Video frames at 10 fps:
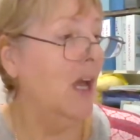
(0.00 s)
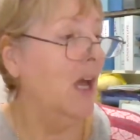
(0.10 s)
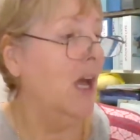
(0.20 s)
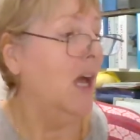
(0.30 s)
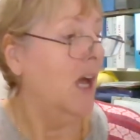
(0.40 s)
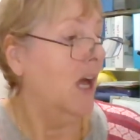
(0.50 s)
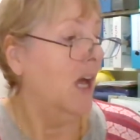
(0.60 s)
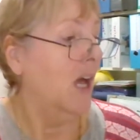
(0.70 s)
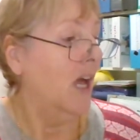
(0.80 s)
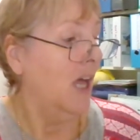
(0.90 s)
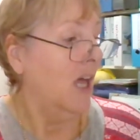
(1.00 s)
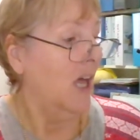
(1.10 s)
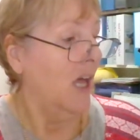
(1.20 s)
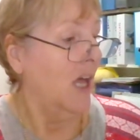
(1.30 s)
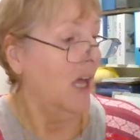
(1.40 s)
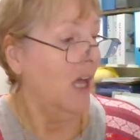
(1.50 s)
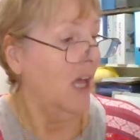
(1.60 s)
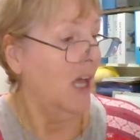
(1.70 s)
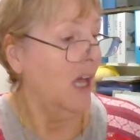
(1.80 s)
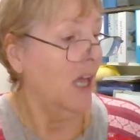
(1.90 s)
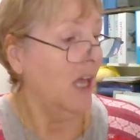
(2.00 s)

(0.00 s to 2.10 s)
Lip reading: No one is speaking in this clip.